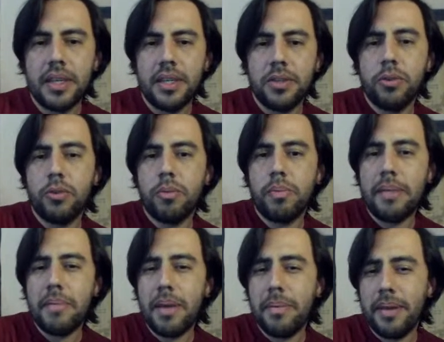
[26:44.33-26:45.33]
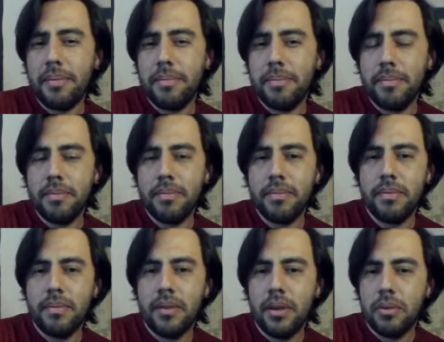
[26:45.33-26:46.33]
He's going to play maybe,
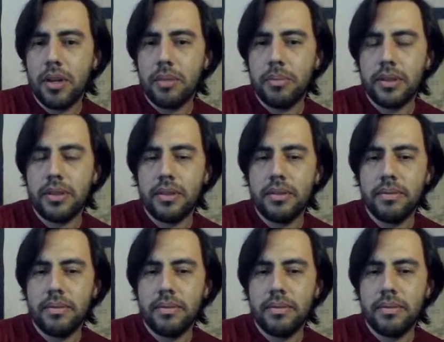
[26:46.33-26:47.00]
well, but